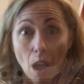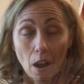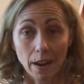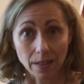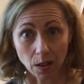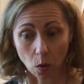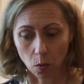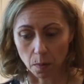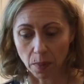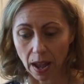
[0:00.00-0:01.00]
right, so
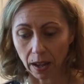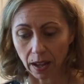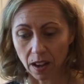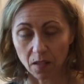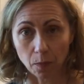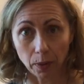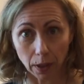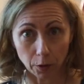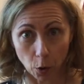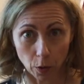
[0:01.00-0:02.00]
we're back. I've
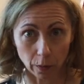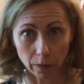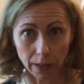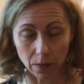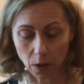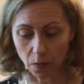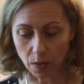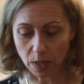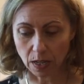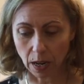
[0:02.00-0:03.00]
plucked all those leaves off
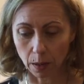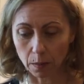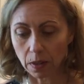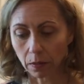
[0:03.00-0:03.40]
the stems.